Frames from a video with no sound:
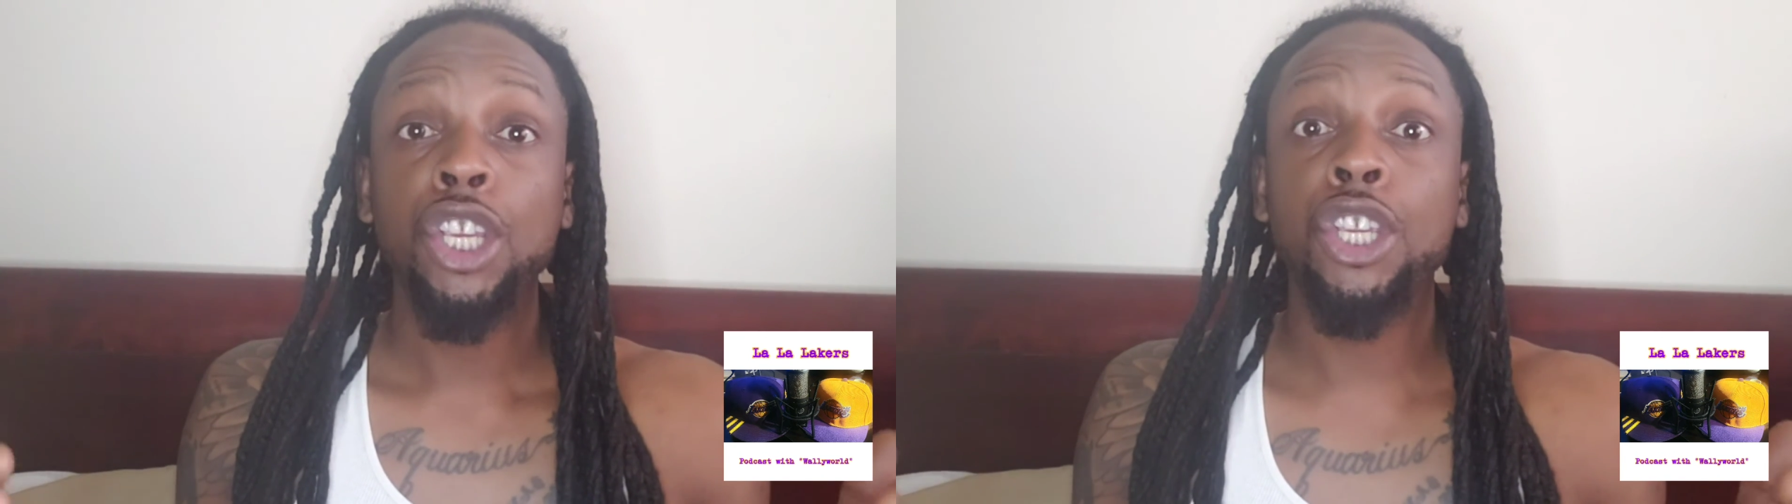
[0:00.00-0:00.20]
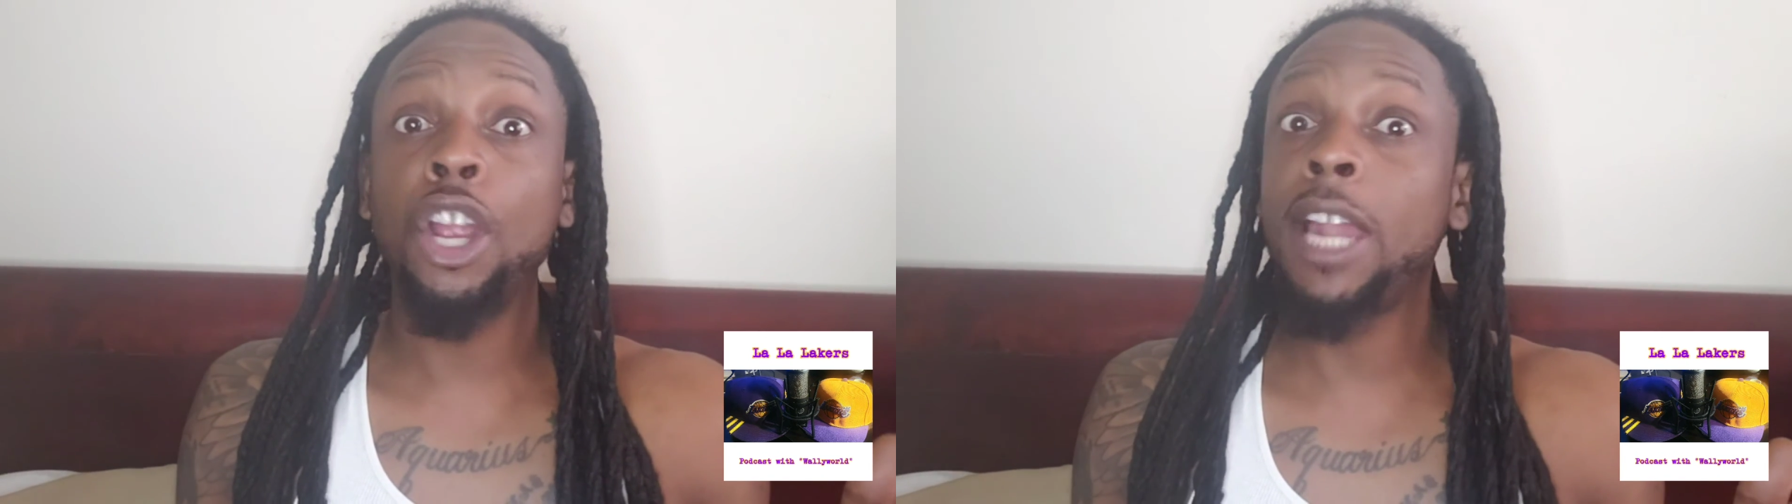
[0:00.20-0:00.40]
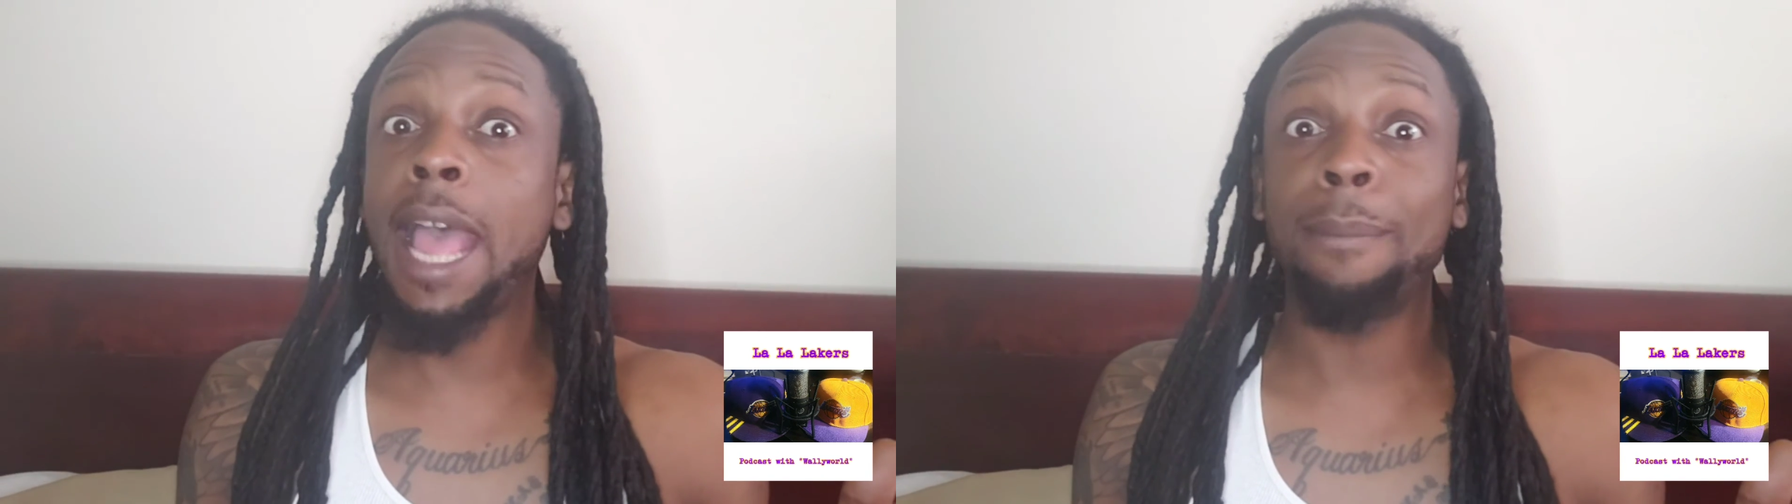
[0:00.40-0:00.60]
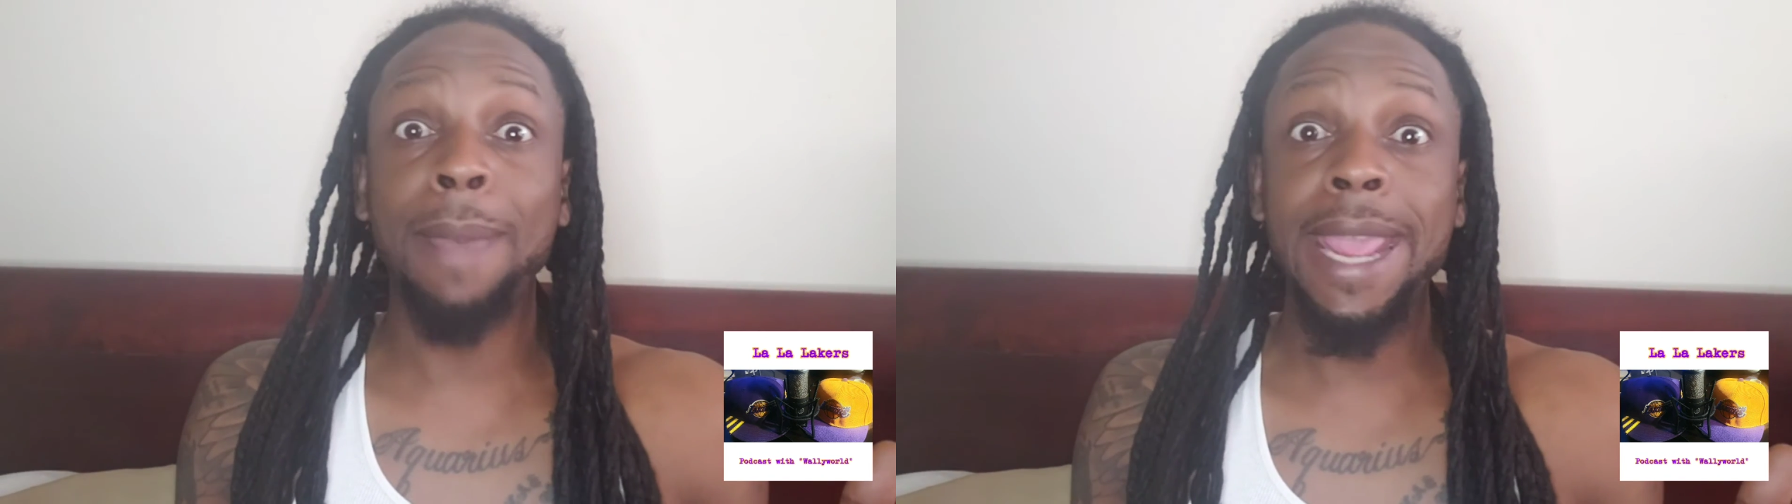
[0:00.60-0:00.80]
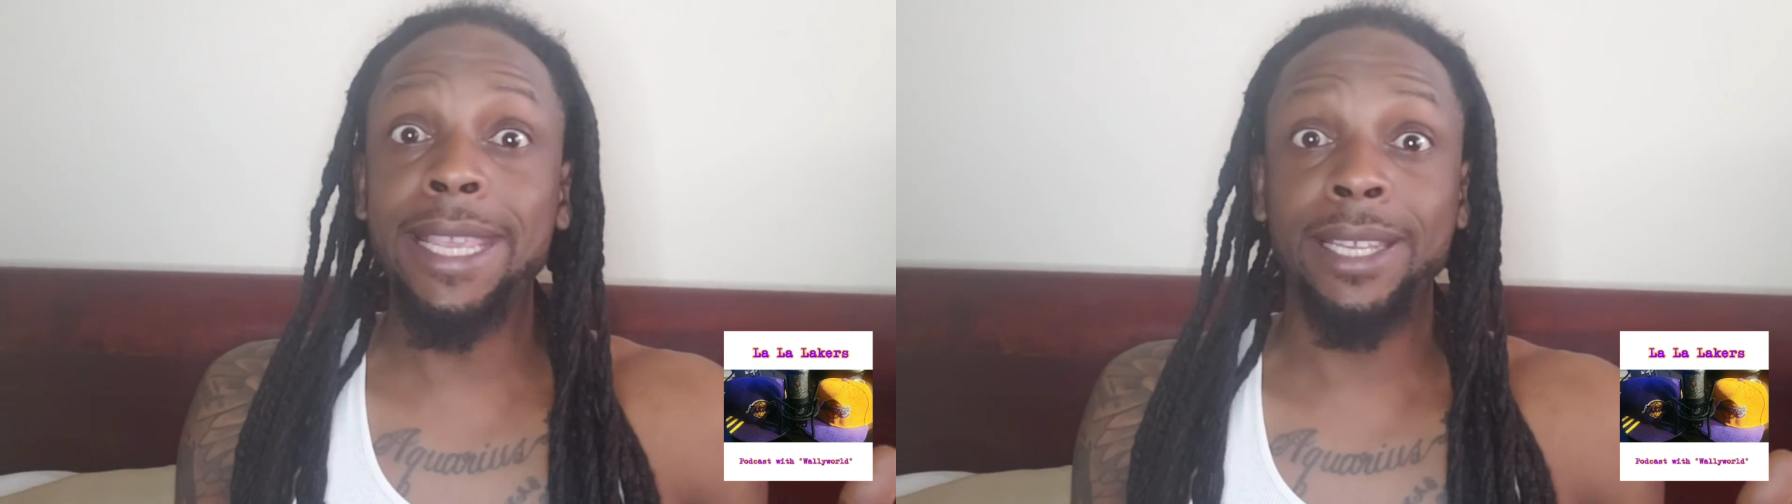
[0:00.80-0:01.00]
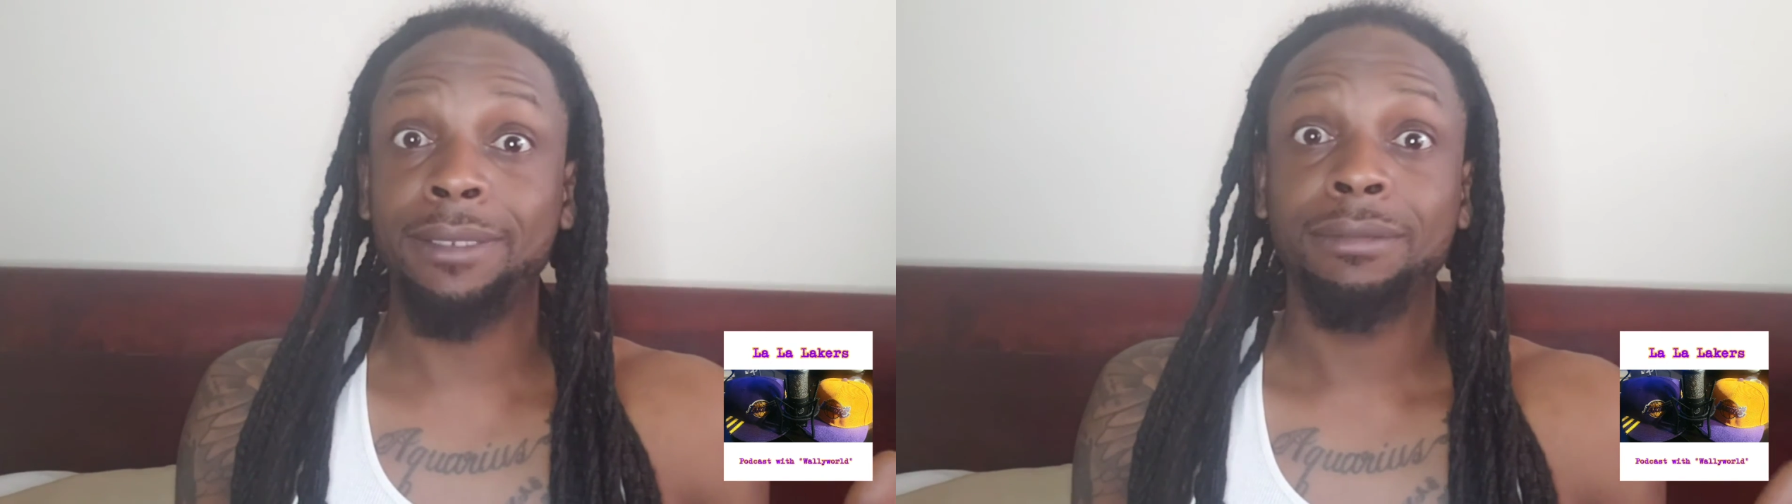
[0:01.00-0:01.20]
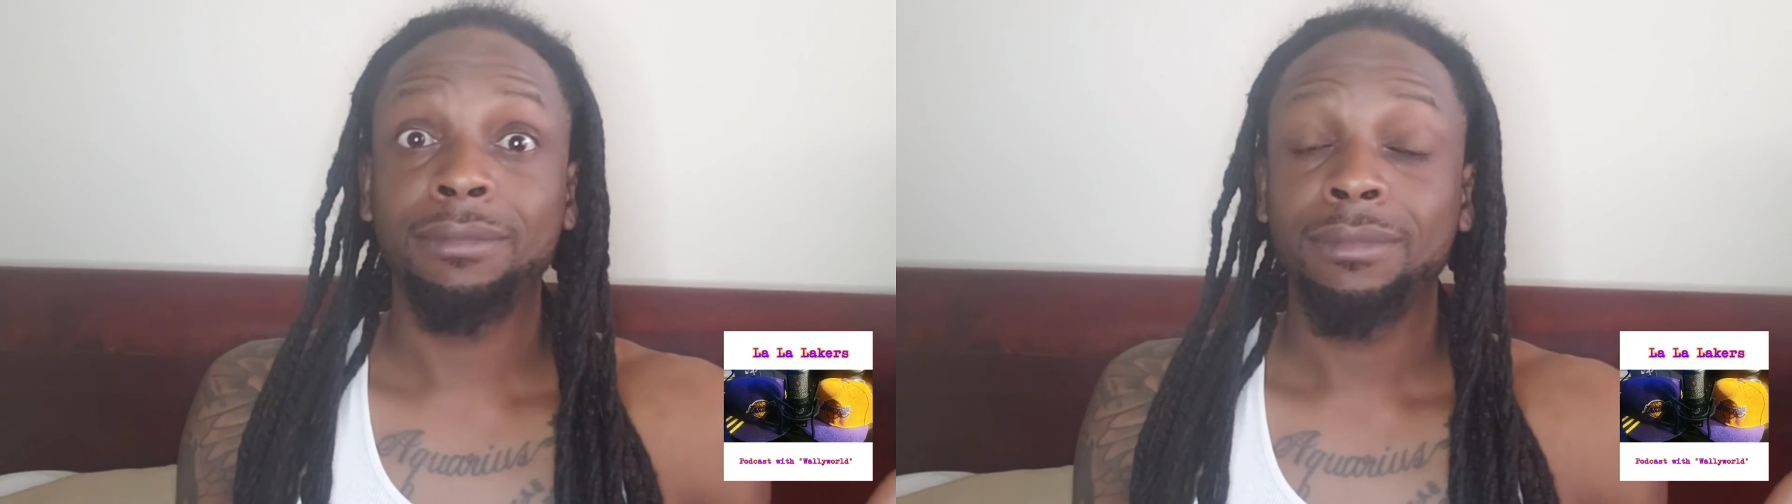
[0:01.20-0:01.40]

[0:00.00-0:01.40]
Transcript: you're not making.